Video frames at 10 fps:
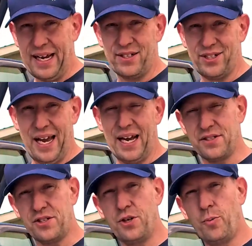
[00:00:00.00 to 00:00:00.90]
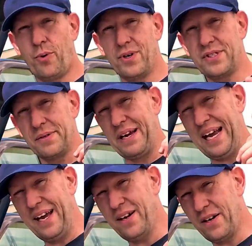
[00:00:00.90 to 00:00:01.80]
actually has two ports in my
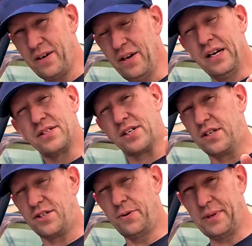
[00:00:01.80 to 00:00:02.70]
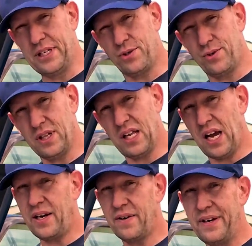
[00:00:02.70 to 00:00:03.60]
editor, going to turn me into a
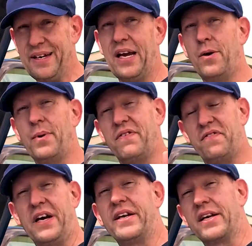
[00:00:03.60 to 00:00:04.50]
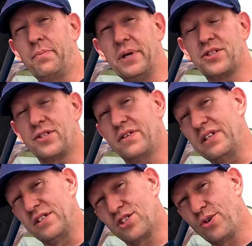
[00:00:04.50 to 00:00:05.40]
liar right now by finding a picture of
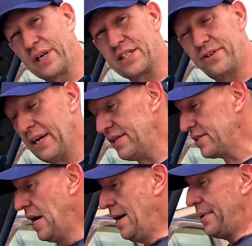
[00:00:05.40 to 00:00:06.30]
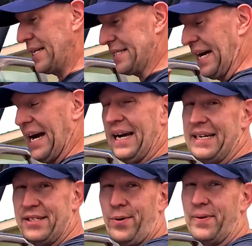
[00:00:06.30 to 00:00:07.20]
it and showing it to you guys because I
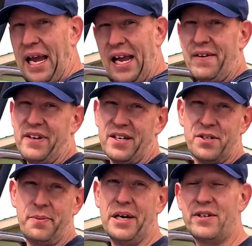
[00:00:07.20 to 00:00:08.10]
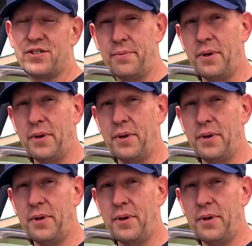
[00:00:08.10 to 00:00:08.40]
don't have the extra battery, so I'm